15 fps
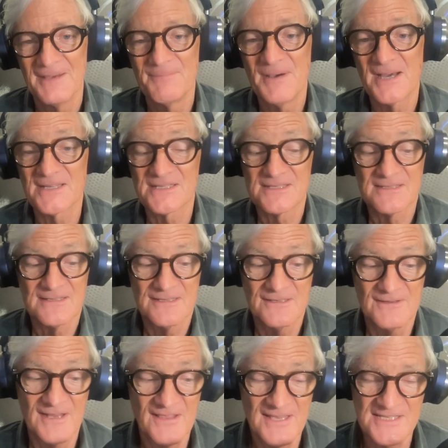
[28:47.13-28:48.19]
But,
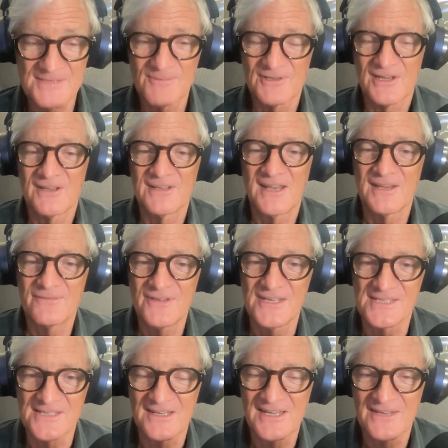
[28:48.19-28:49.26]
that's what our life
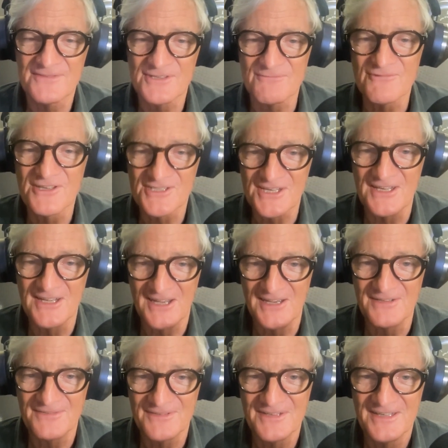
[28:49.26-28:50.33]
is. Our life's a risky
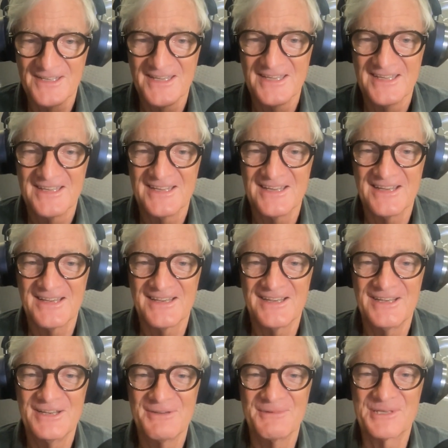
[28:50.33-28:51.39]
life.
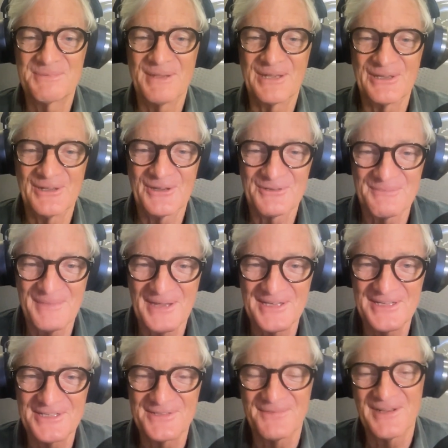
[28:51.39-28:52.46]
We spend a lot of
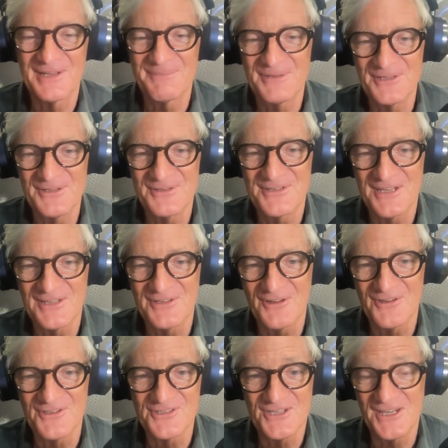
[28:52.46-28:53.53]
money developing new
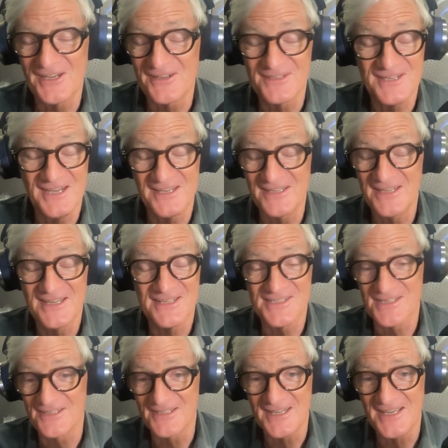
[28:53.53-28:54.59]
technology. It can take
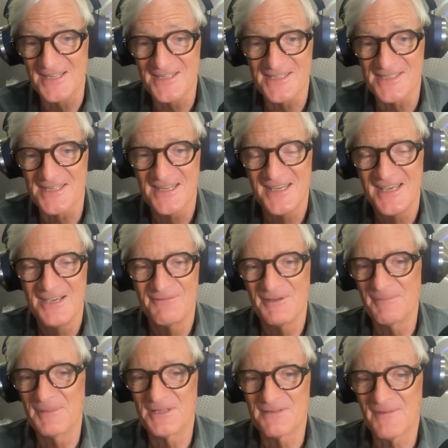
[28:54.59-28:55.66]
years and years.
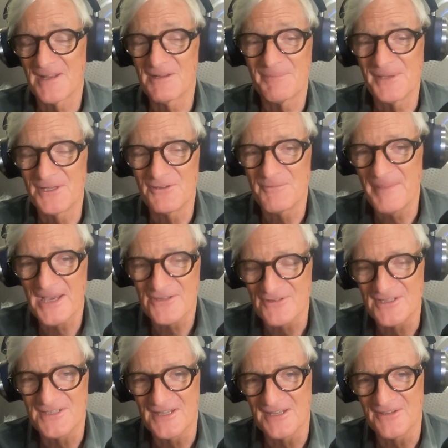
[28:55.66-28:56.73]
We've been developing new
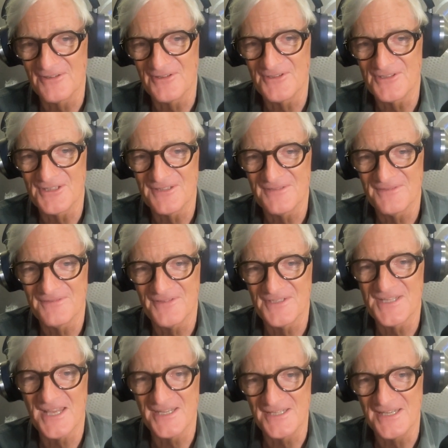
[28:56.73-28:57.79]
battery technology for
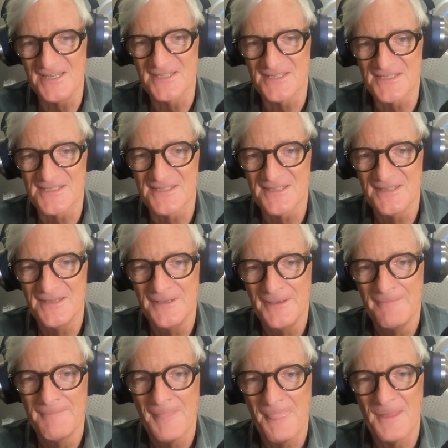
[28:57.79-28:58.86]
10 years,
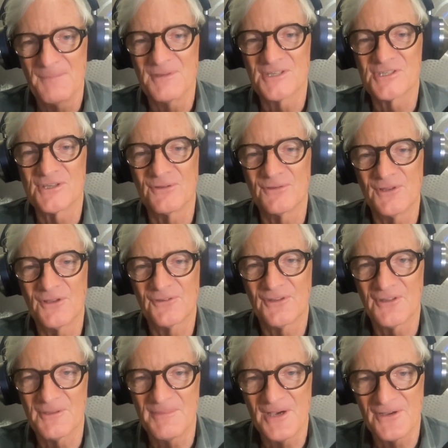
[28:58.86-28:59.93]
and we're still not
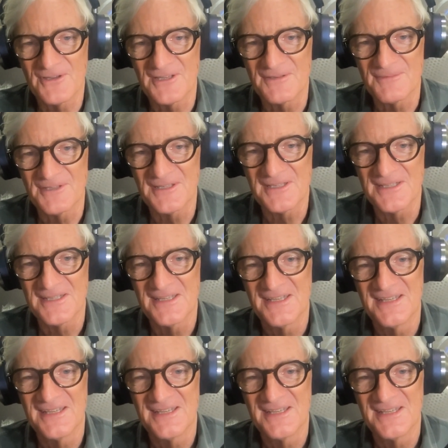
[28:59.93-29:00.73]
on the market with it.